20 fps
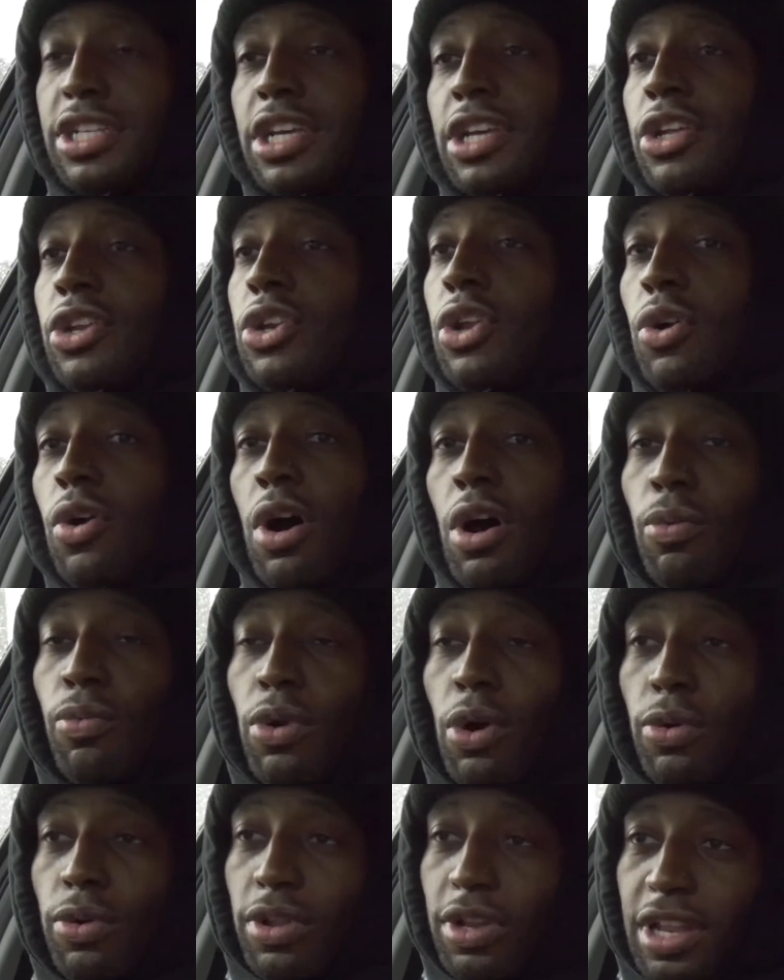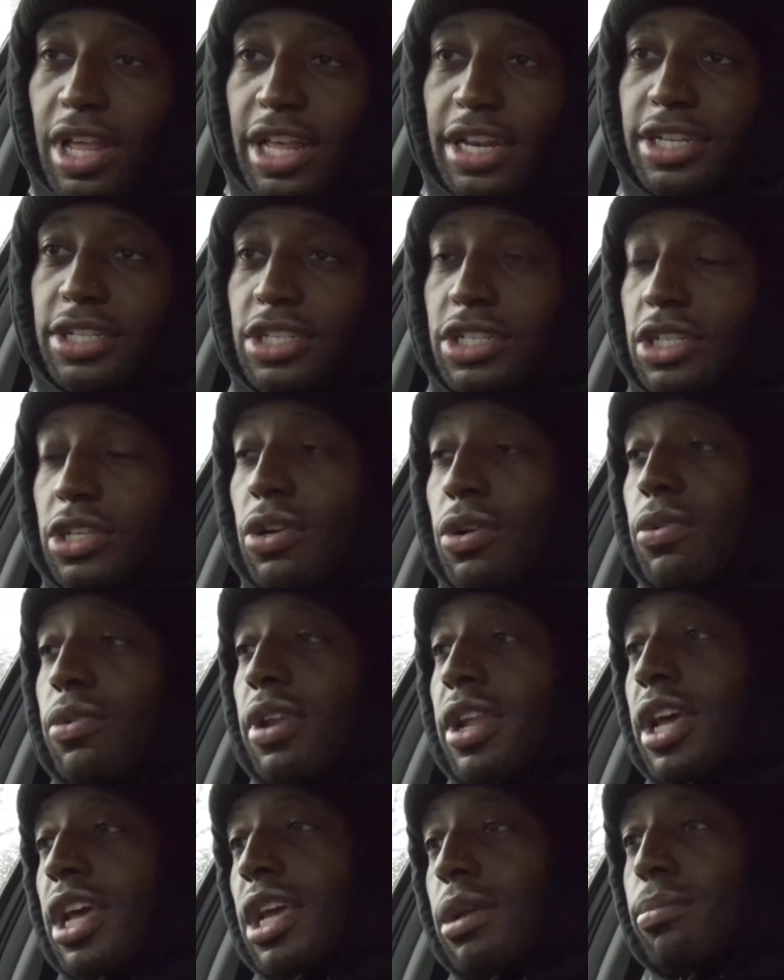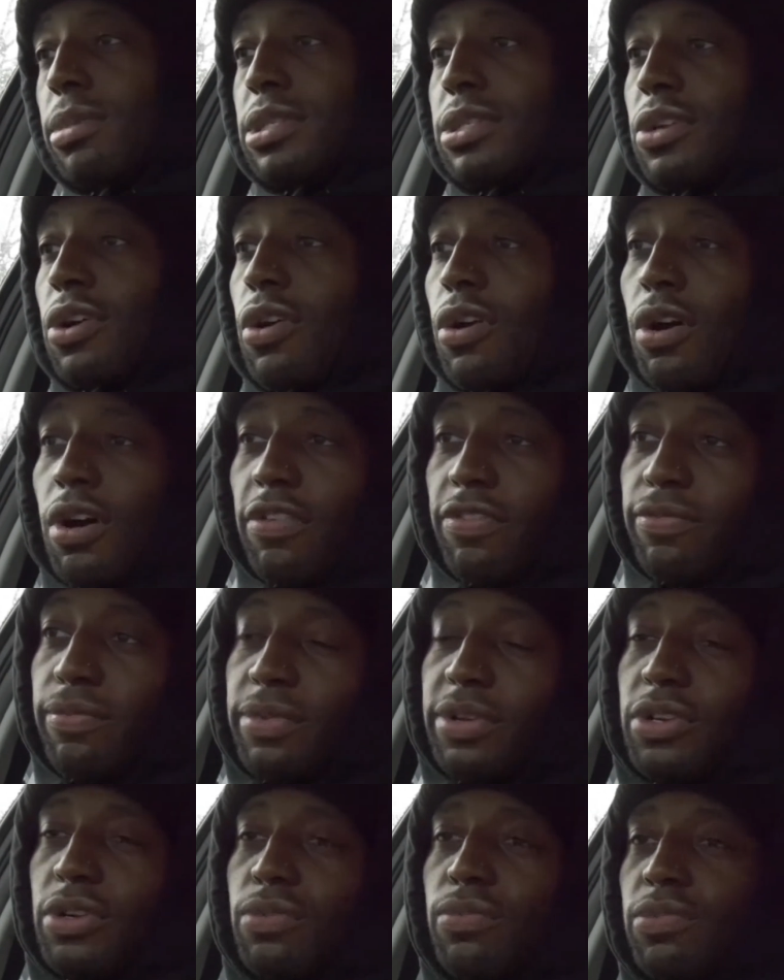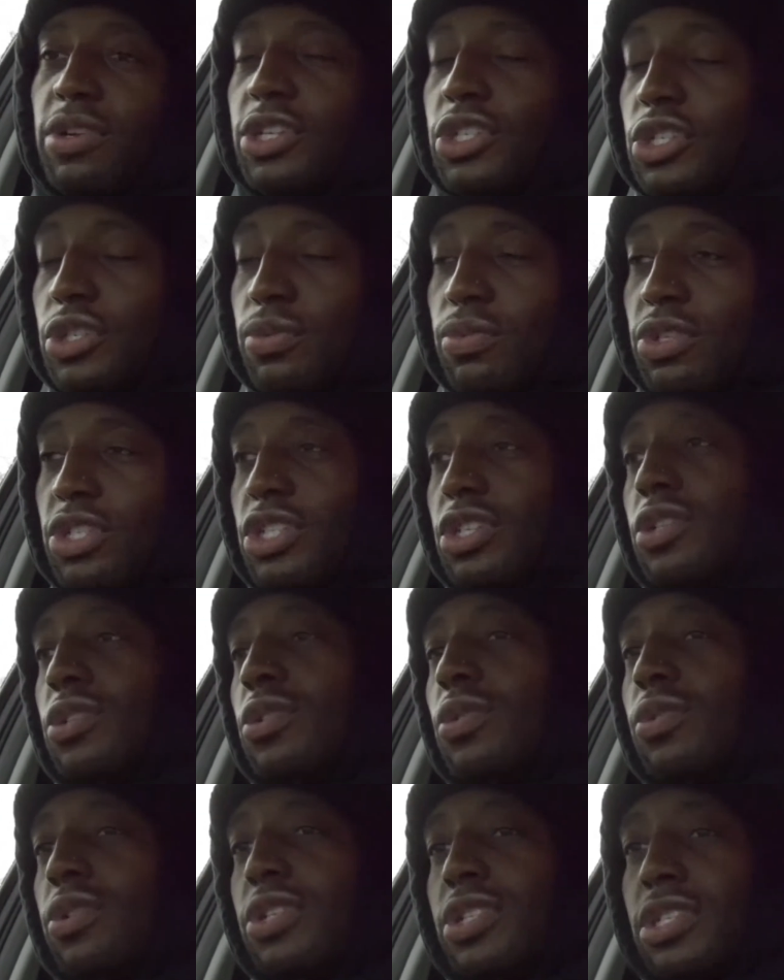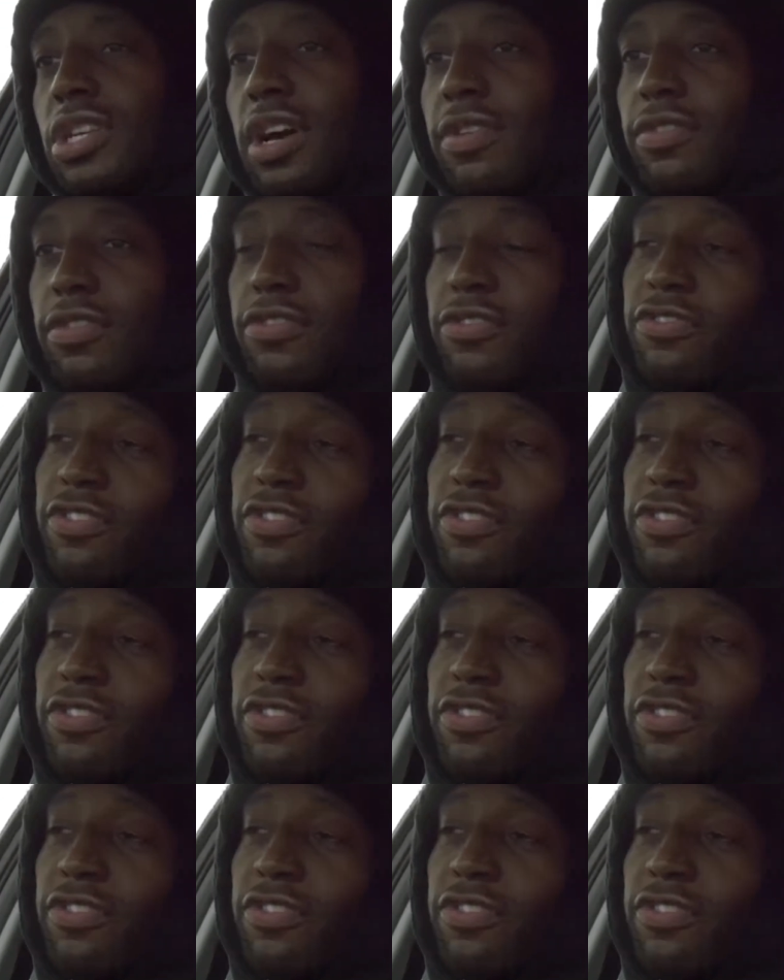didn't know, I wrote a letter to your name. It's an honor for me to reach you with your new discovered